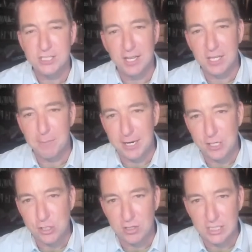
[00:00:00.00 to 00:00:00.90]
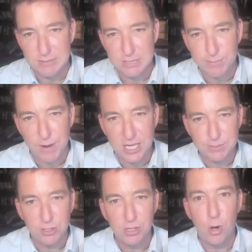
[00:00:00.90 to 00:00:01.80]
and independent journalism is
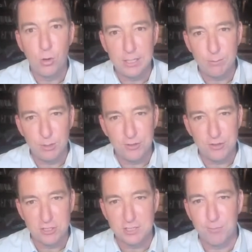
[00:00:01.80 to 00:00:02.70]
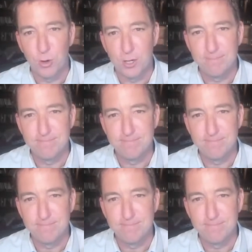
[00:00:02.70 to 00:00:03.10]
possible only with your support.